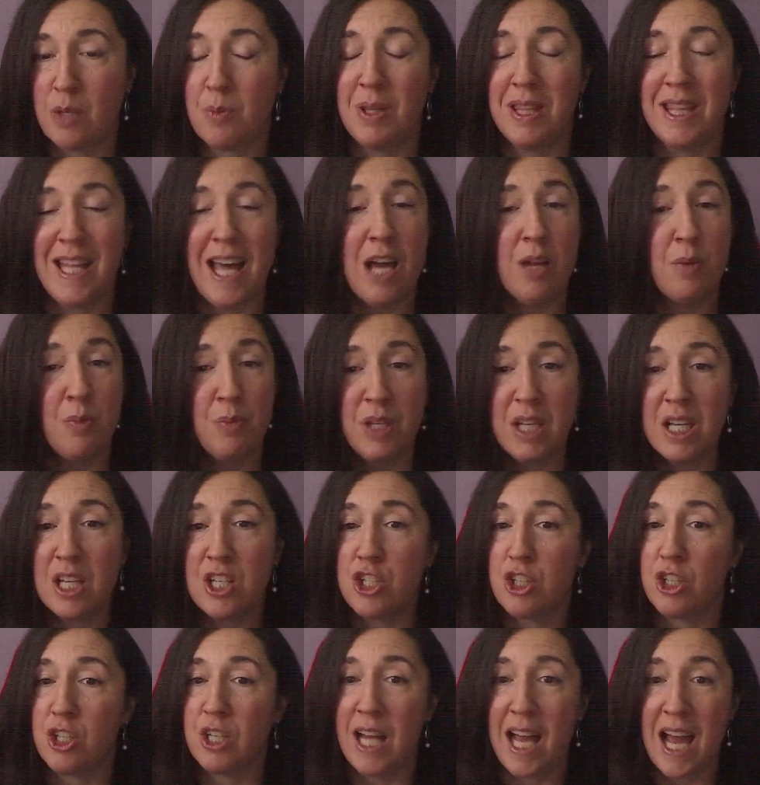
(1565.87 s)
And that means
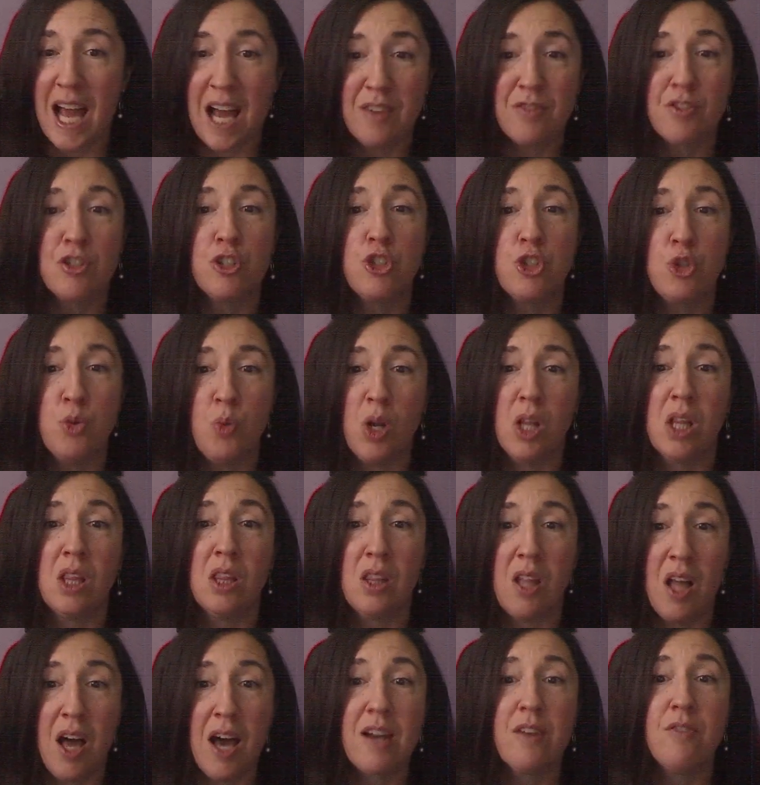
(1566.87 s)
you're going to have to do a
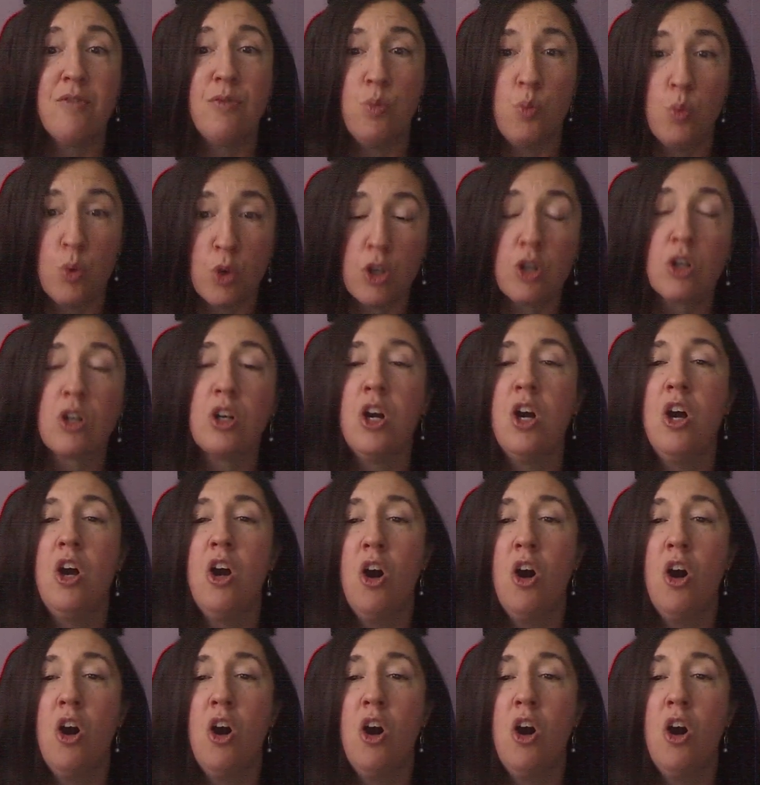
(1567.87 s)
lot of work